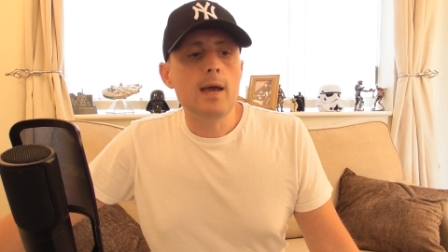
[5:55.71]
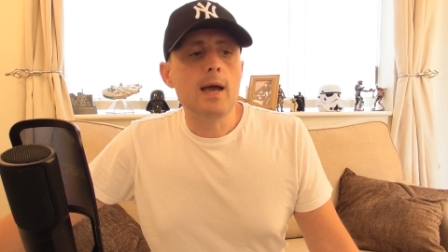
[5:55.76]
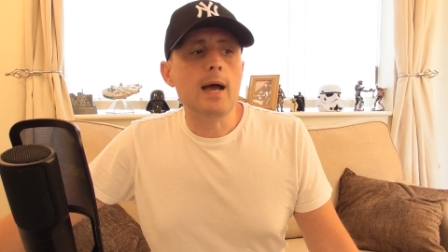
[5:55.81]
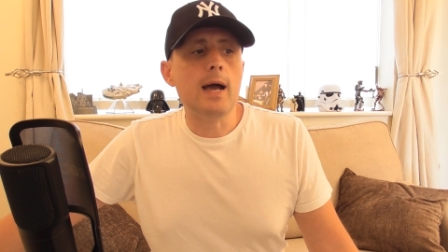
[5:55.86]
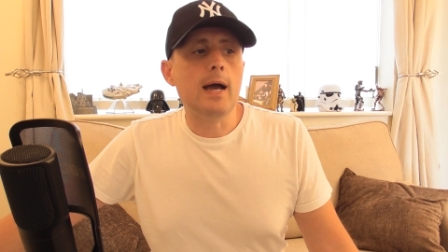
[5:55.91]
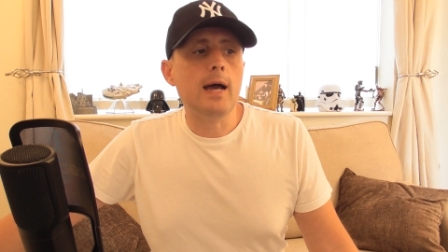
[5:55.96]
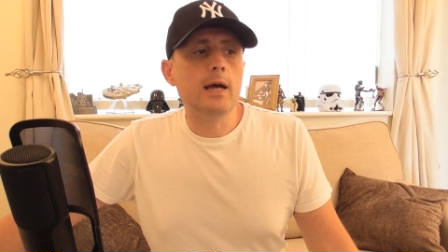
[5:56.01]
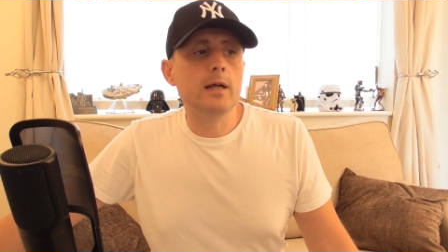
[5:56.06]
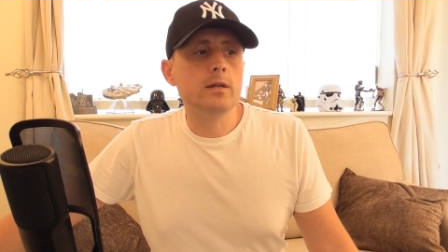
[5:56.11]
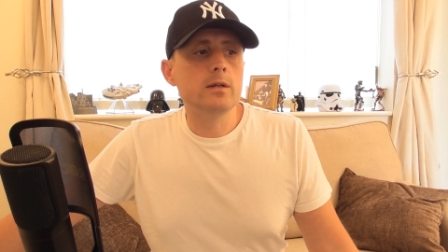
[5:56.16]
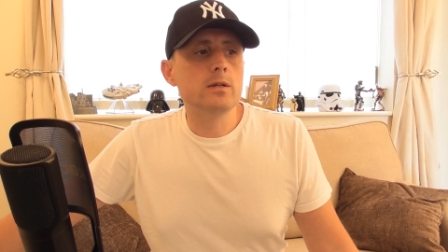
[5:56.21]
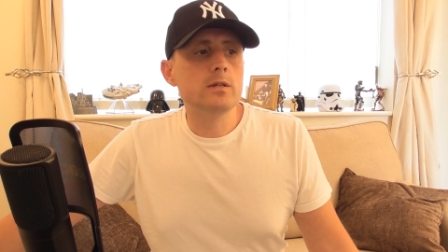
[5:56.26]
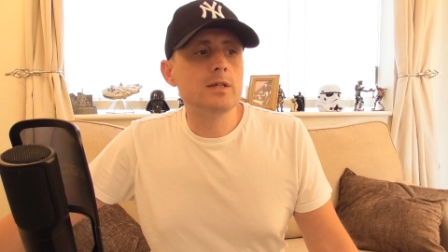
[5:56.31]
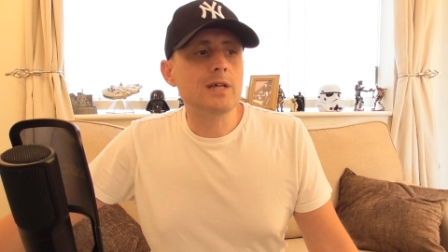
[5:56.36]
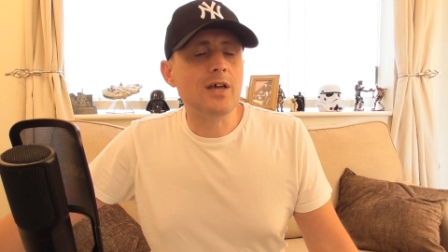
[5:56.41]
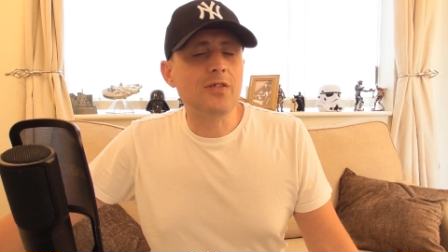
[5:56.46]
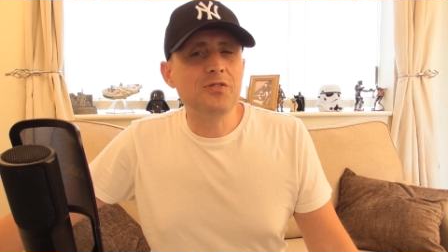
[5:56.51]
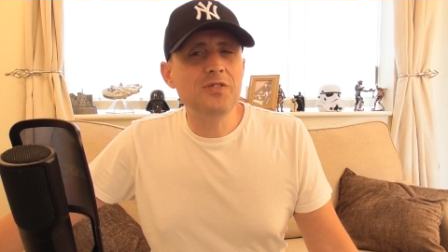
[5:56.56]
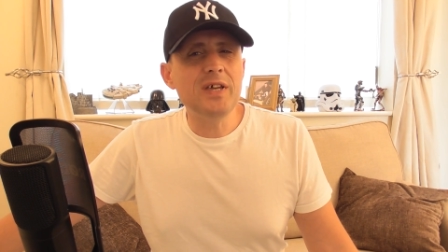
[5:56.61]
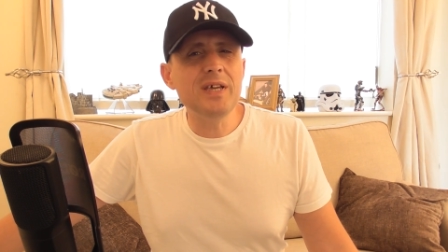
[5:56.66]
and
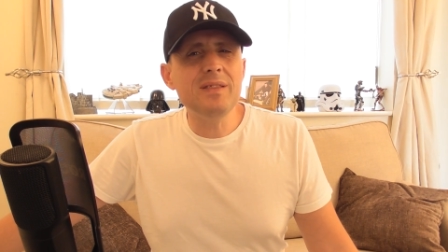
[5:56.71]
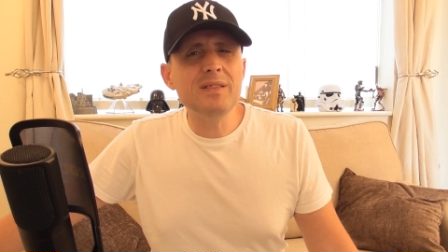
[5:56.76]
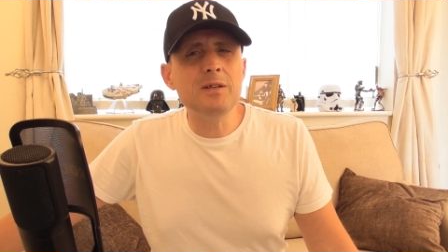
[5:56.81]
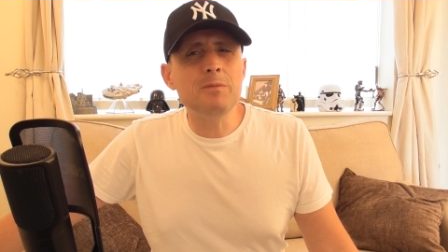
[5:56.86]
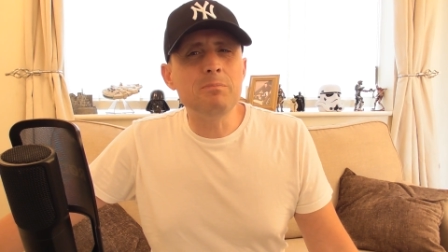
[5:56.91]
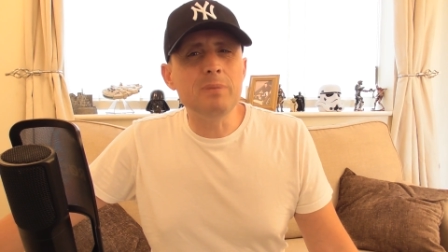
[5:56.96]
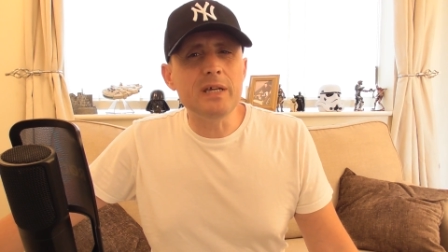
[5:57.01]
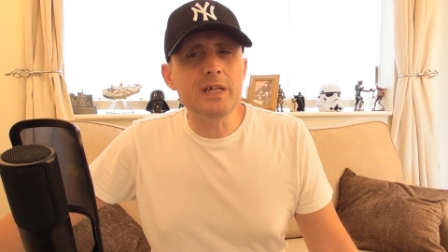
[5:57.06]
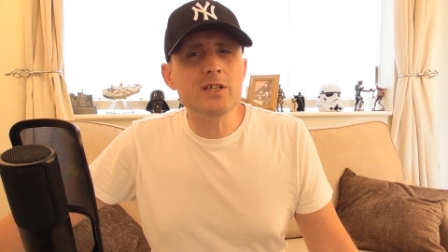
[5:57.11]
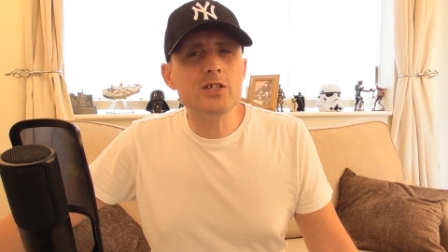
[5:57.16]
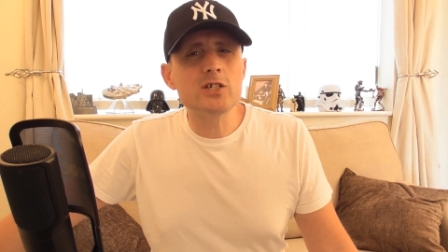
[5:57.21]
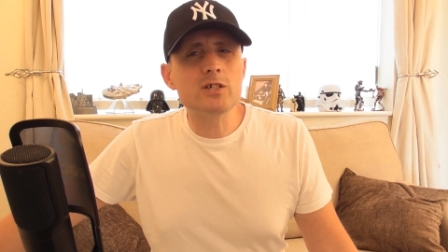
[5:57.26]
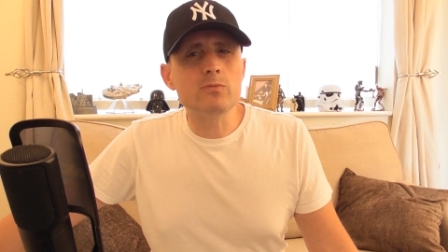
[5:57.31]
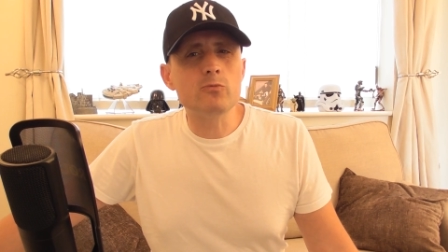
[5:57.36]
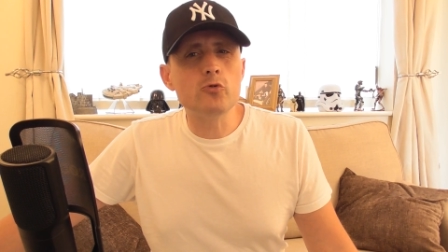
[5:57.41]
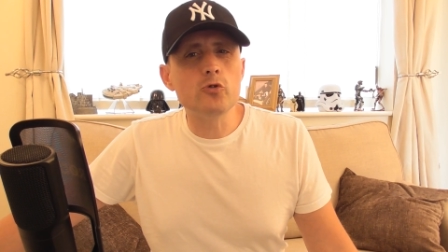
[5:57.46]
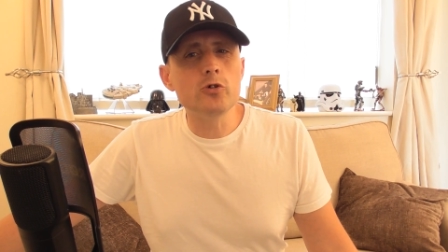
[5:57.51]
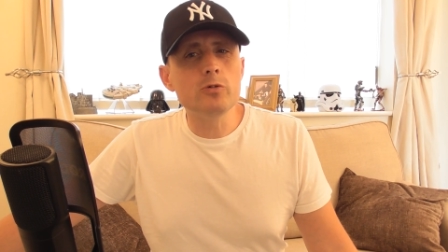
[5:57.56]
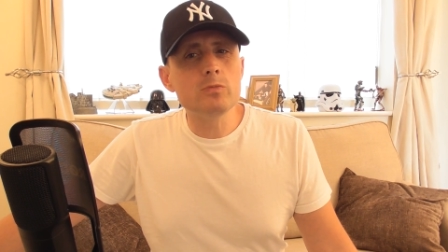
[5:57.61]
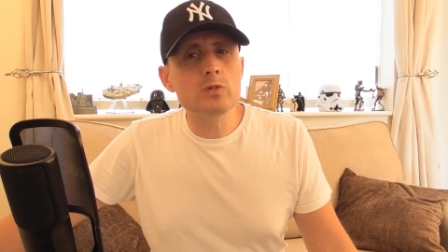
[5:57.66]
I think there'd been some
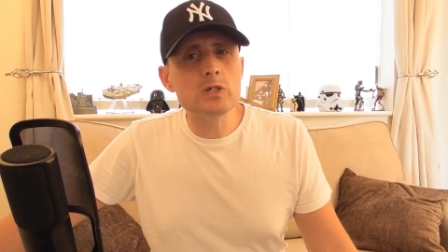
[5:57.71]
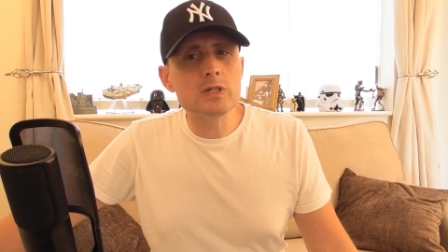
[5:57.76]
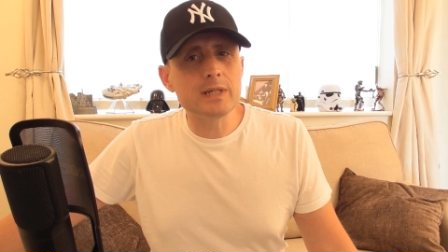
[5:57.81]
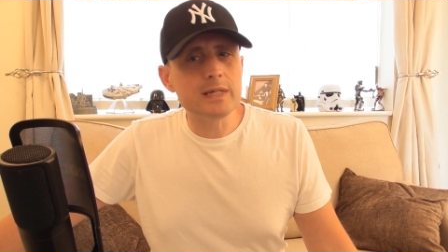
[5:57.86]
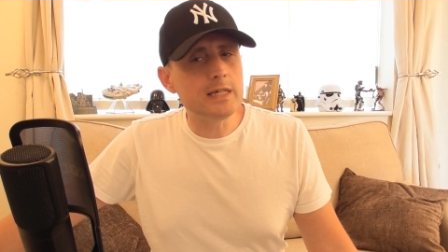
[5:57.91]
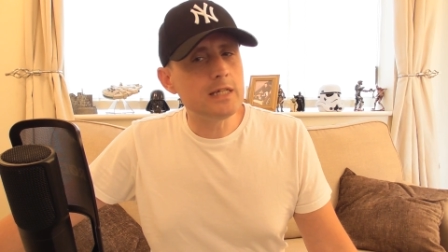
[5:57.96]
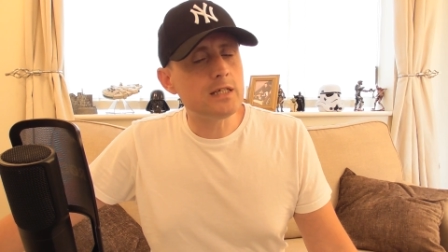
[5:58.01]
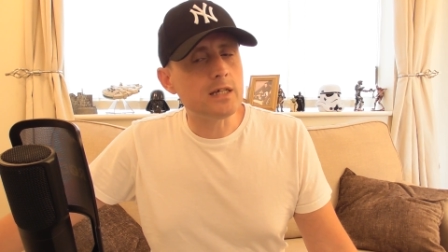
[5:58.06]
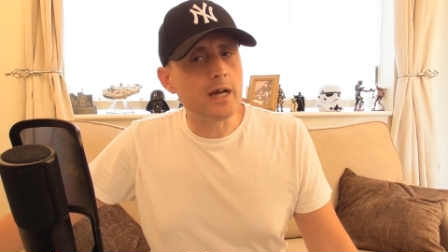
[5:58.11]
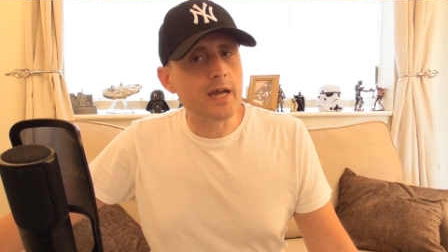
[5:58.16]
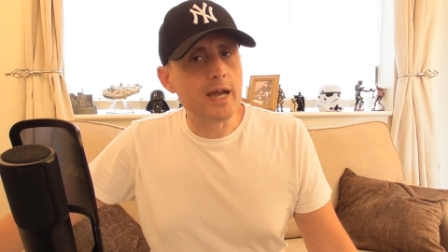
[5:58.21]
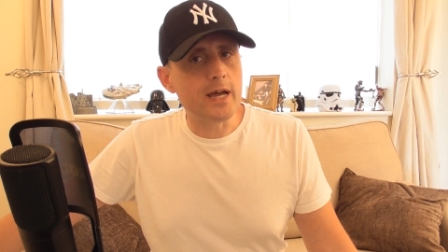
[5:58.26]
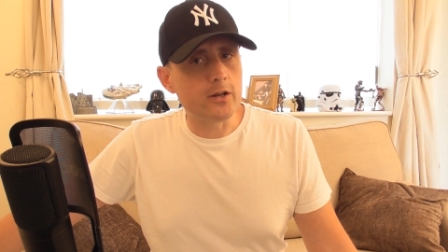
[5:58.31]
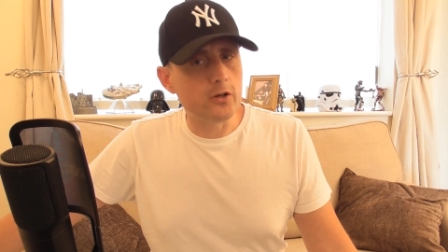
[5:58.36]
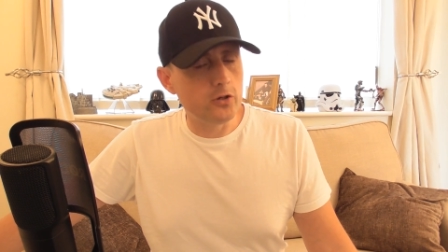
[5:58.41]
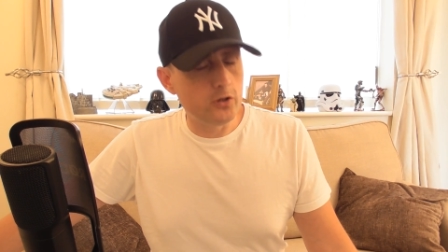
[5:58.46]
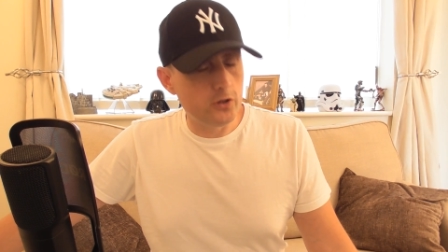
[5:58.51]
rumours leaked. I hadn't